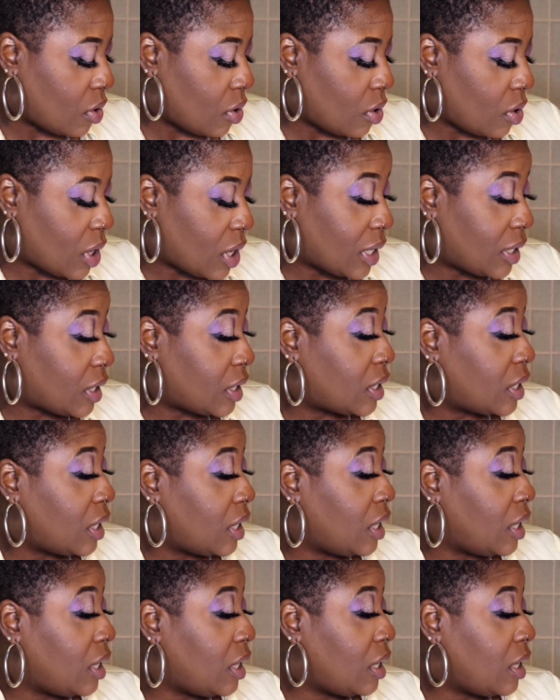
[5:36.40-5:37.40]
let's
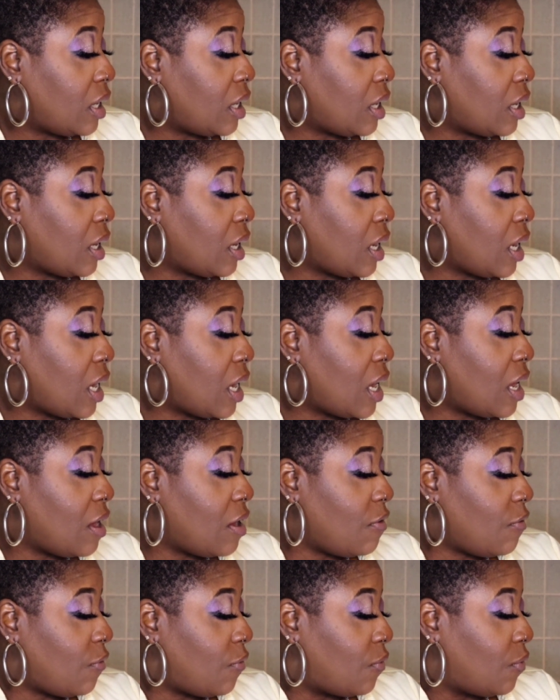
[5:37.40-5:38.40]
see
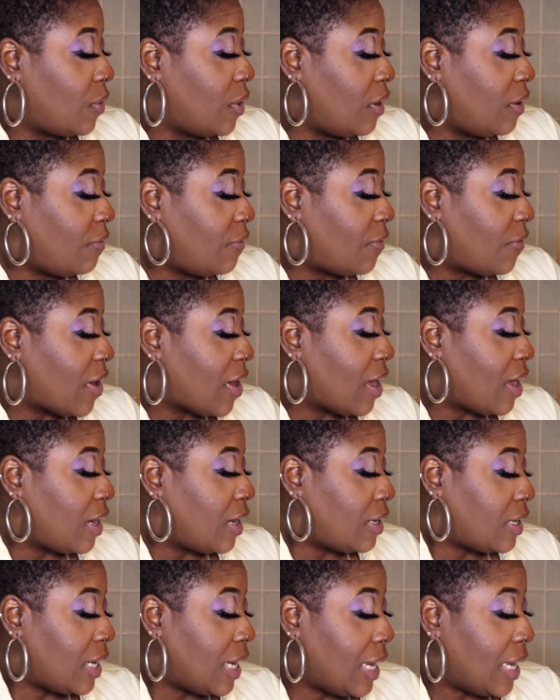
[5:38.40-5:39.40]
if we
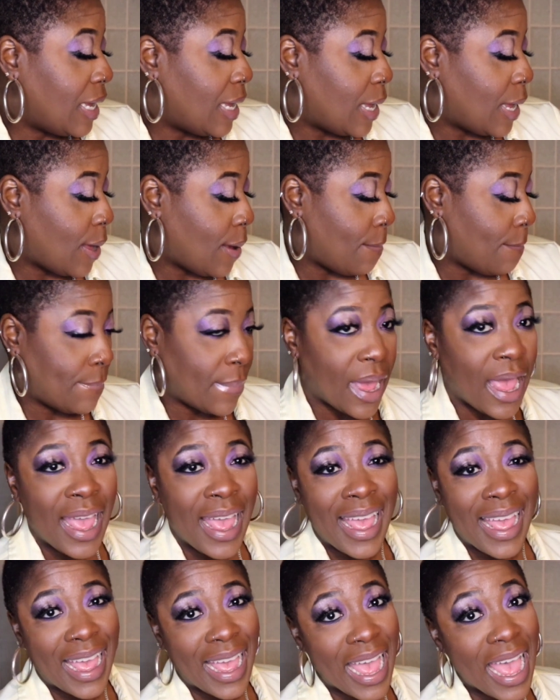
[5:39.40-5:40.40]
find him.
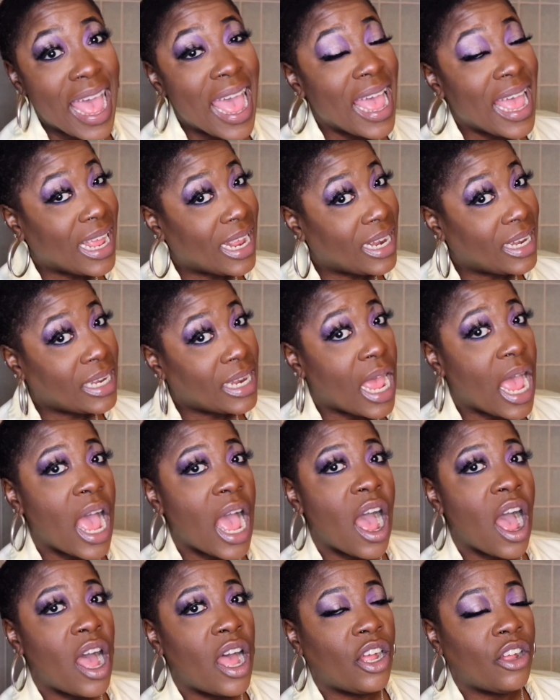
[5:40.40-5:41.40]
And
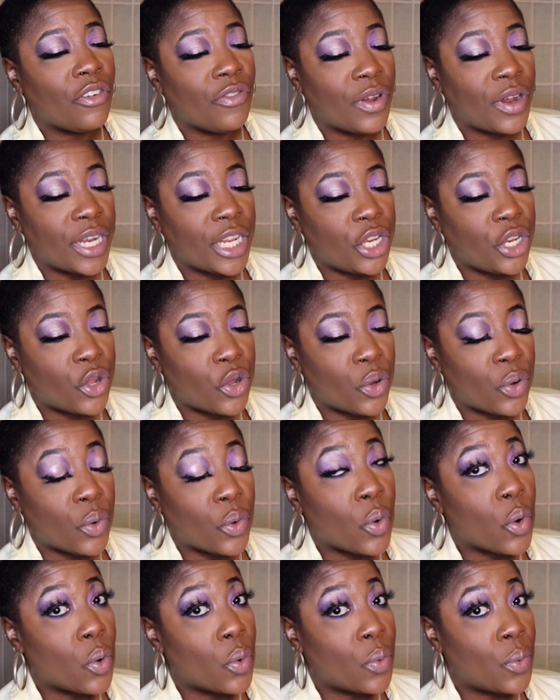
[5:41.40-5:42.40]
I already know
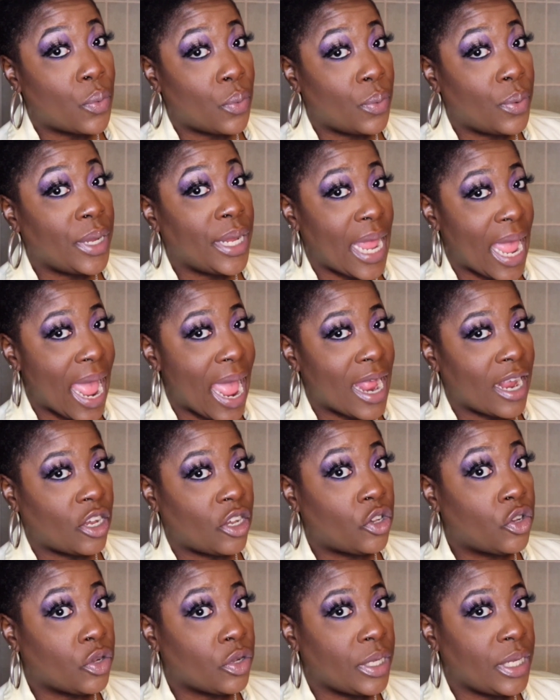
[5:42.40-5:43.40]
we
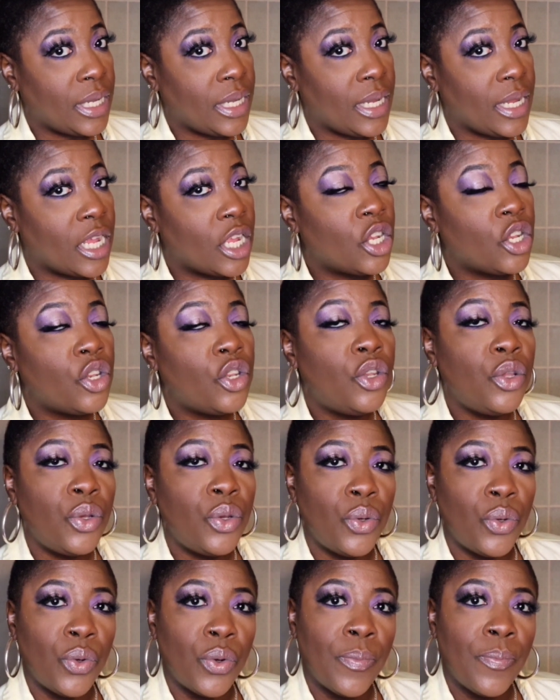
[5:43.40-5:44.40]
actually
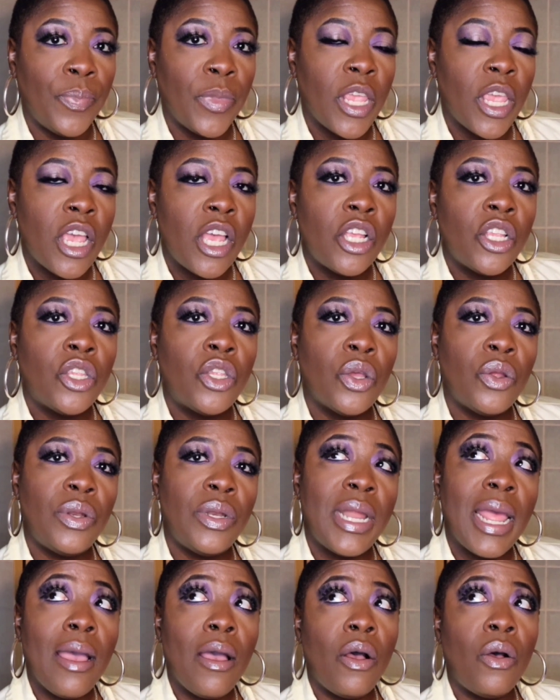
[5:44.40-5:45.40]
do. So
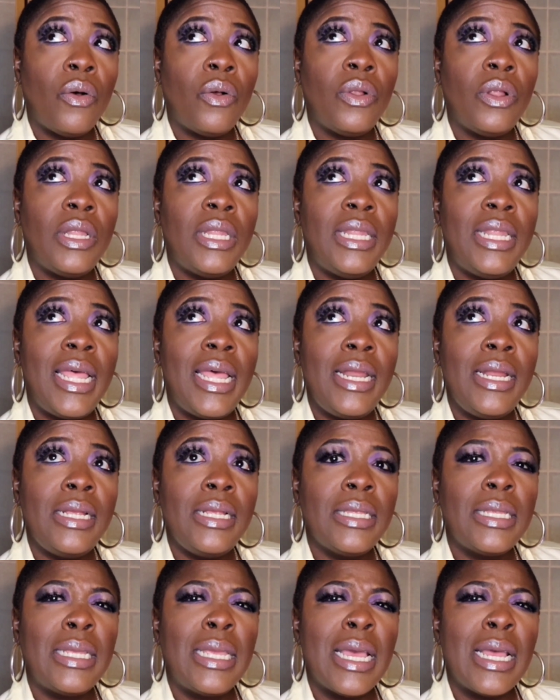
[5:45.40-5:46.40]
now let
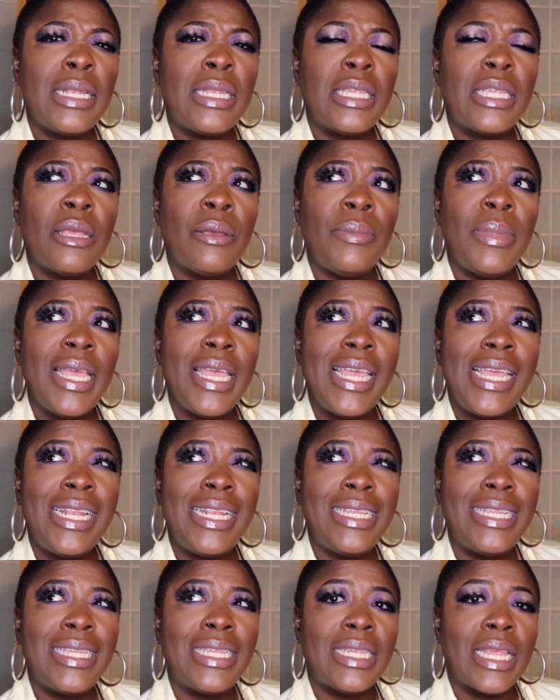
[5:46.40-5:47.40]
us get some
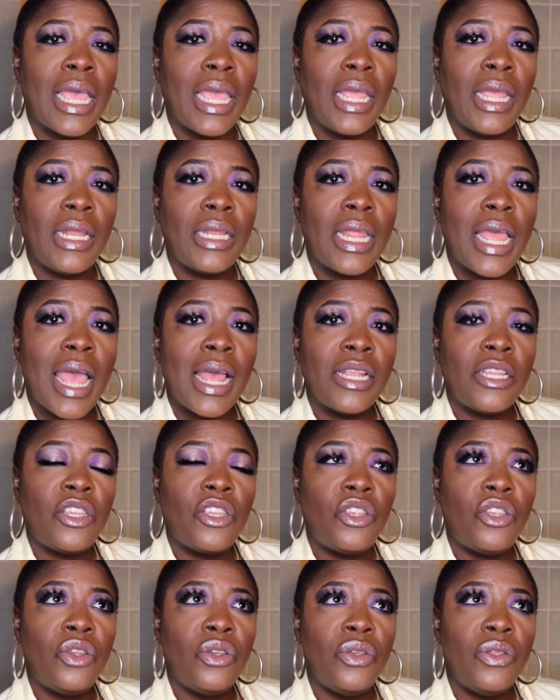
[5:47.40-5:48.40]
insight as
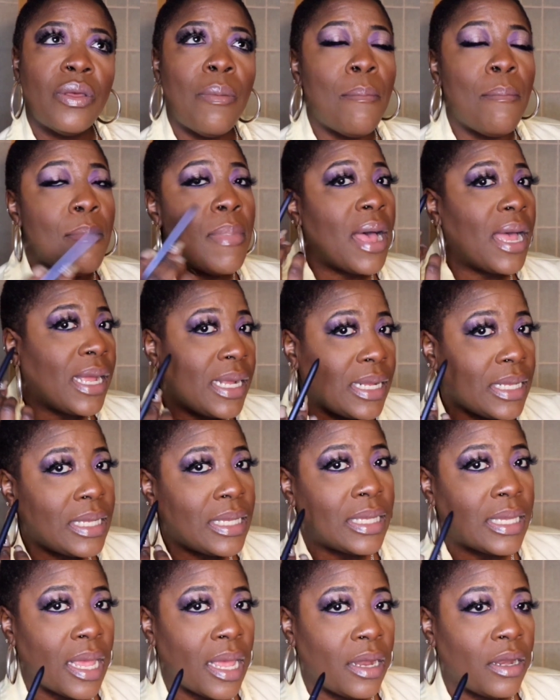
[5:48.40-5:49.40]
to the
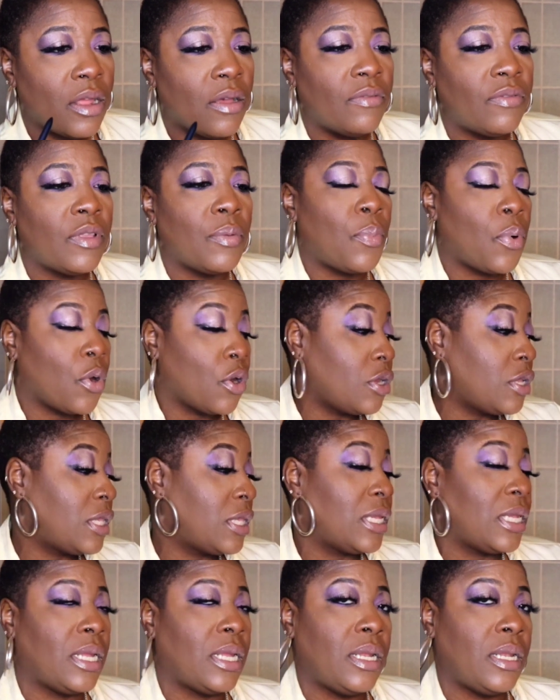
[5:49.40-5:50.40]
mindset of the
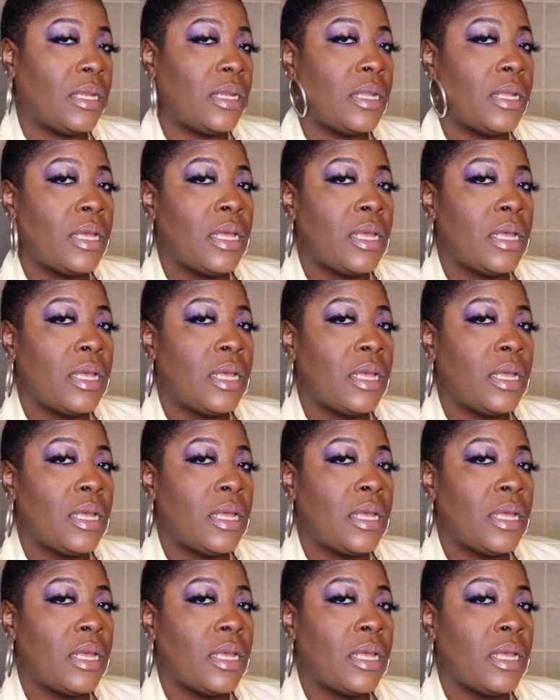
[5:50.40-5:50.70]
person